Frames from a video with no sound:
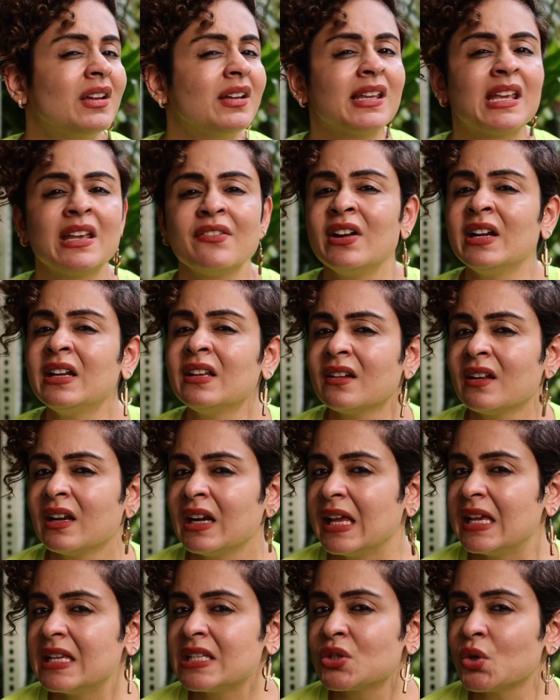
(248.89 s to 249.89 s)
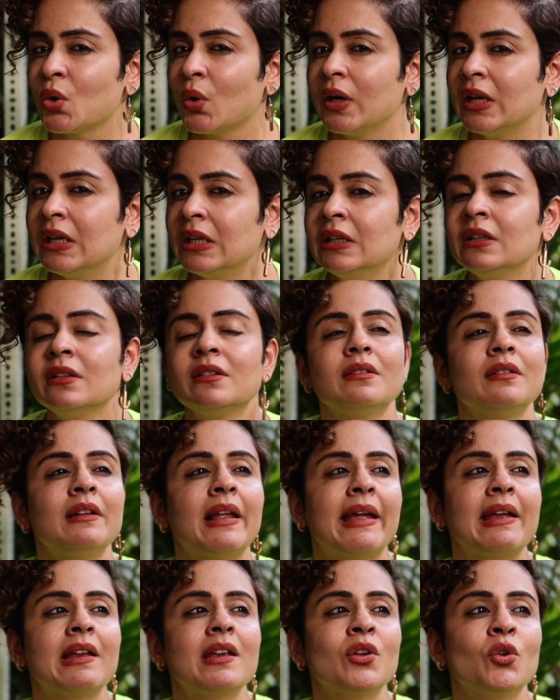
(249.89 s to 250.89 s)
Give it a clay soil,
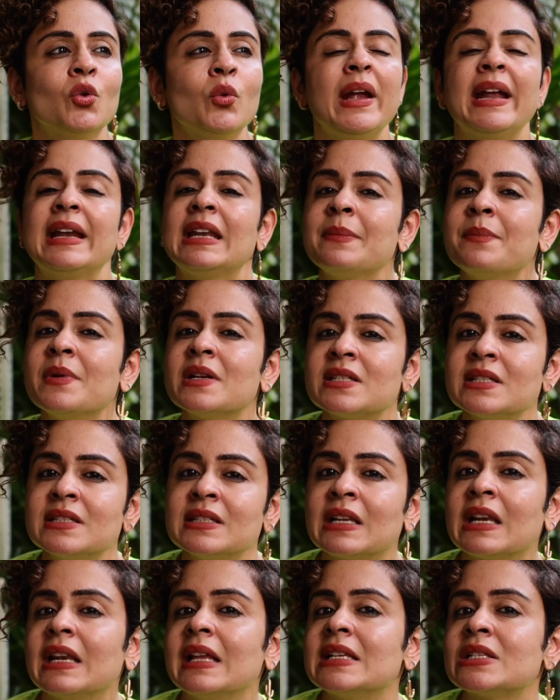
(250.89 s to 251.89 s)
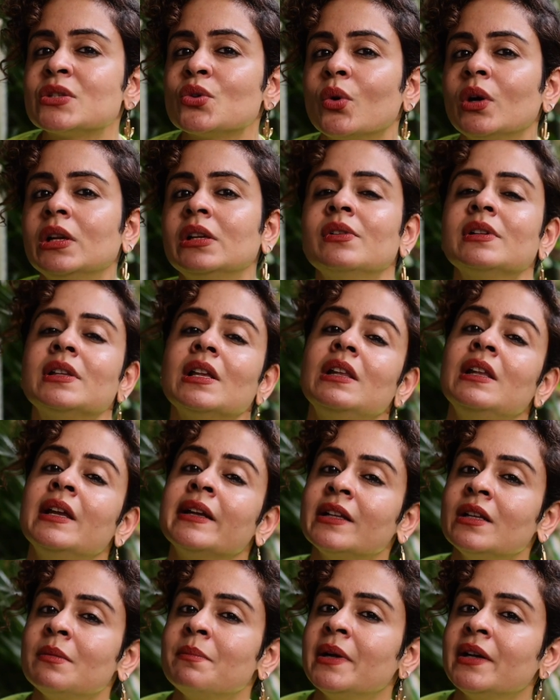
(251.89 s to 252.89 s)
like 80% clay soil with a
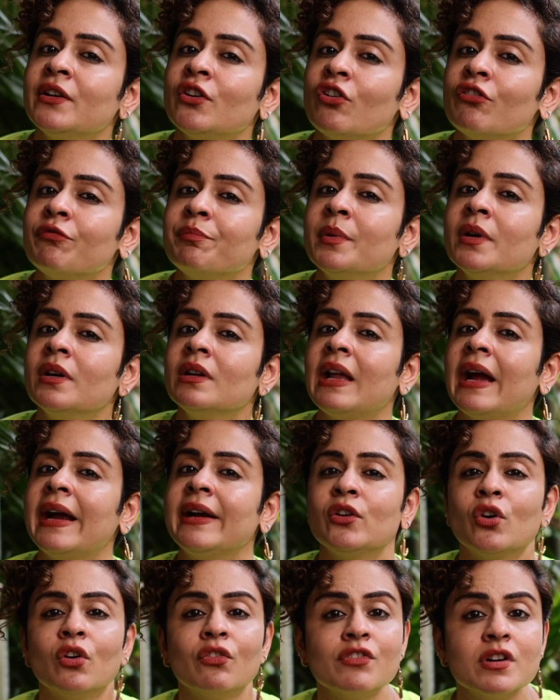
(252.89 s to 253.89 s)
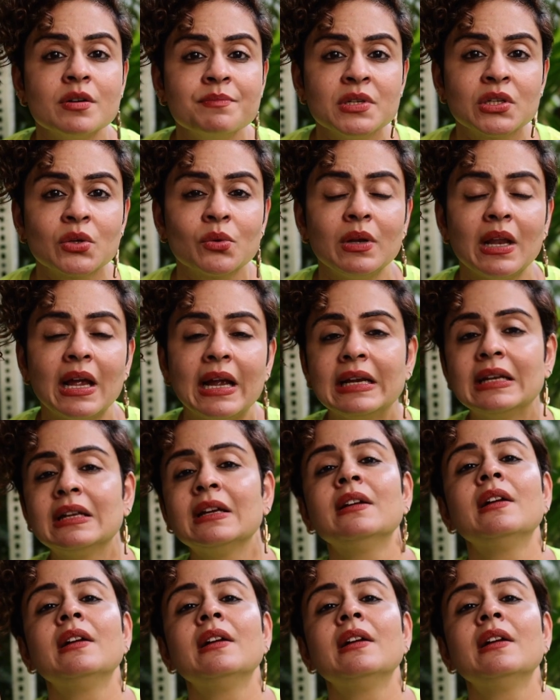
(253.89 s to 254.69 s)
little bit of perlite or vermiculite.